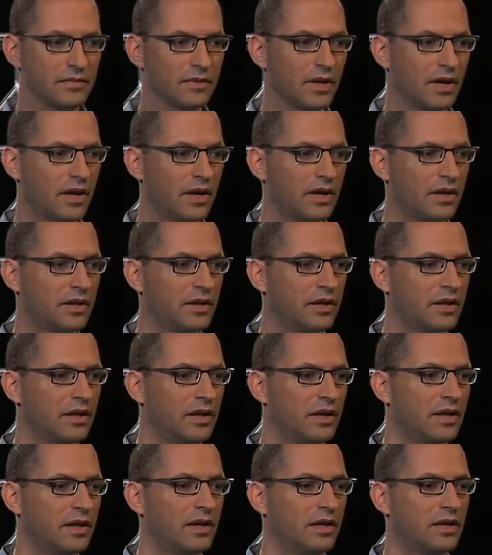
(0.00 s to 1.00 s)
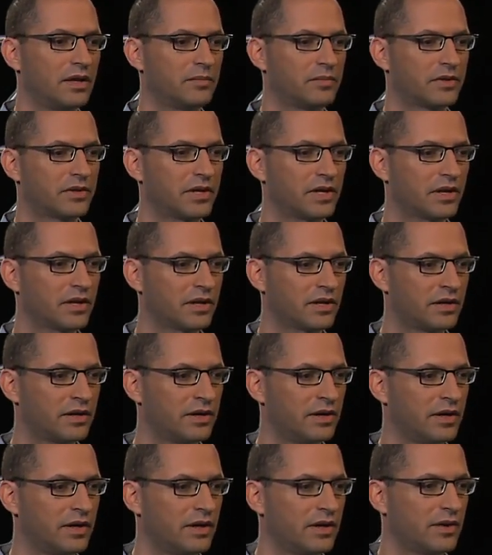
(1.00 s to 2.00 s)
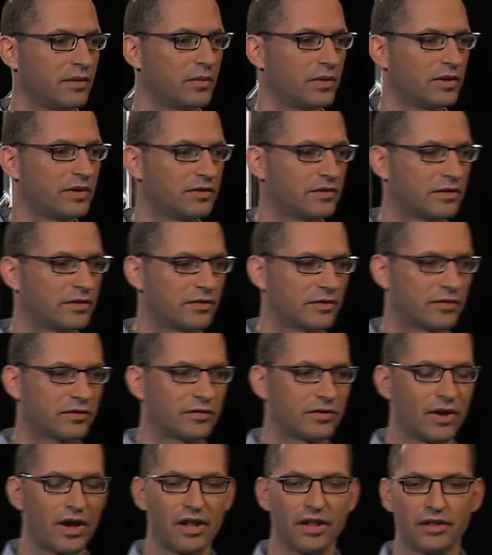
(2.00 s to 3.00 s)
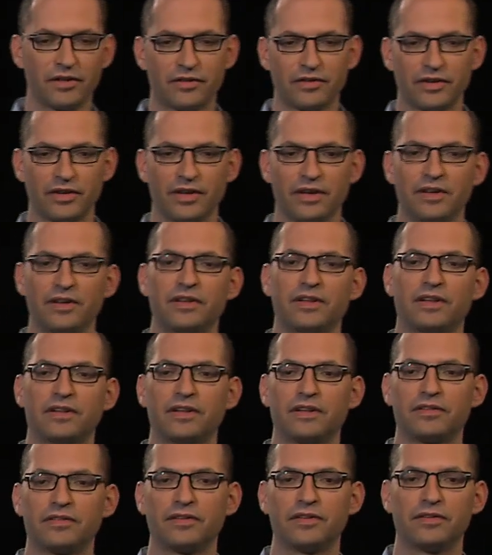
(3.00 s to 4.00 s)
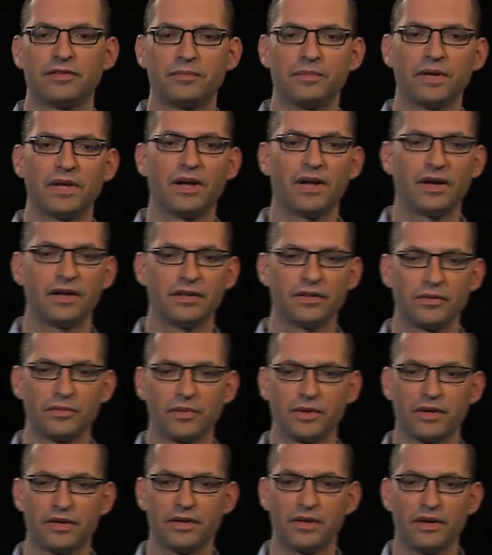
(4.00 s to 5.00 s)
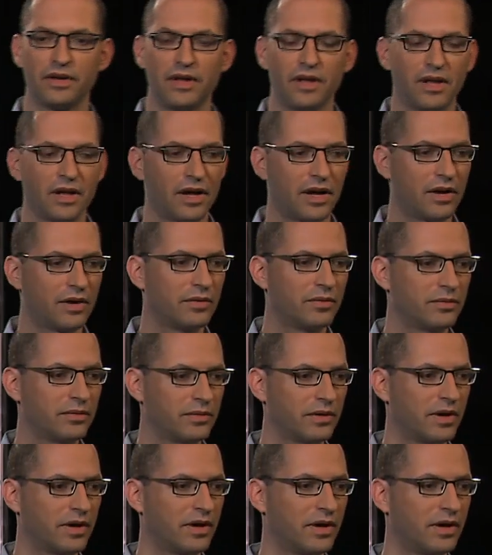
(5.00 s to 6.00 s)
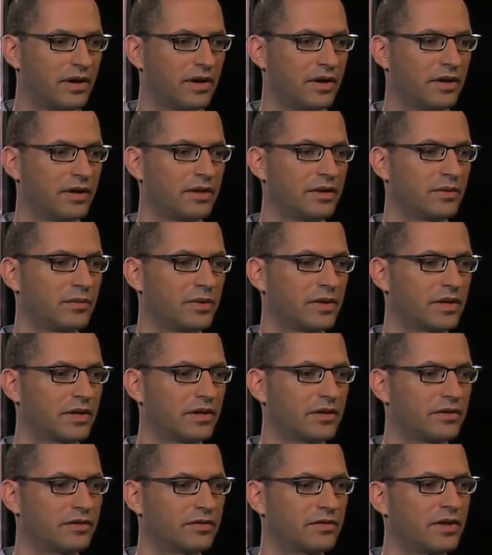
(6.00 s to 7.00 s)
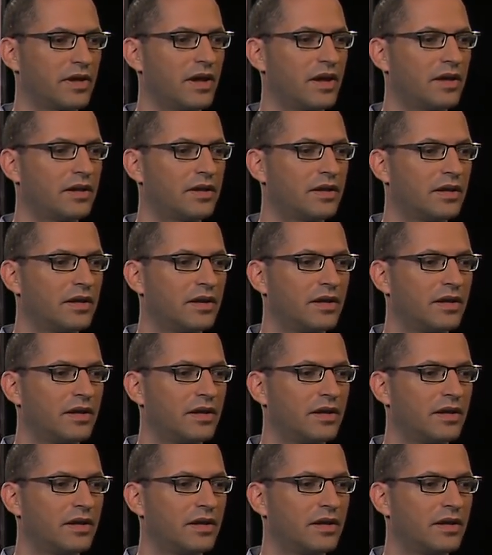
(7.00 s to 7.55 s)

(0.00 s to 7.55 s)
And in particular, what is the sociology that exists behind Twitter? How we can understand